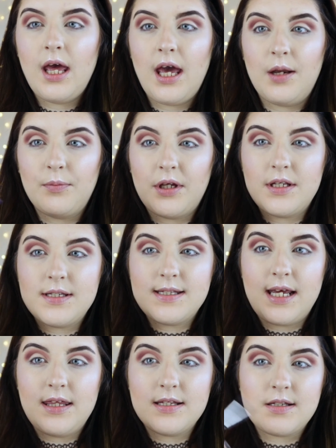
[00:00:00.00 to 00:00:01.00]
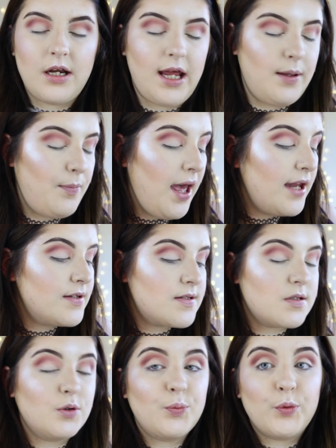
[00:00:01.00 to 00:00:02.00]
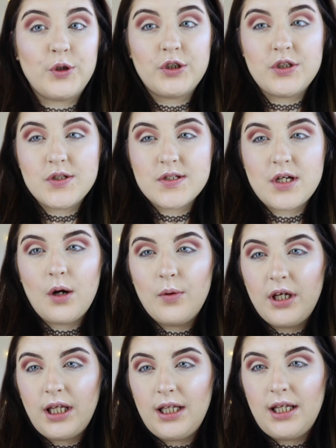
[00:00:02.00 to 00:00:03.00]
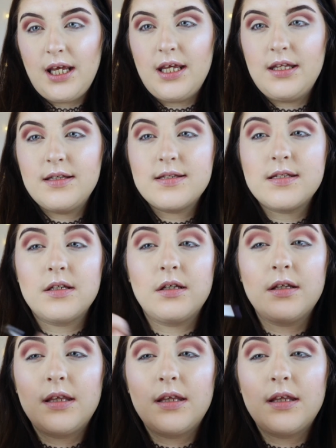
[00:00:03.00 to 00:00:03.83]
I'm going to take this on a pencil brush and start working it into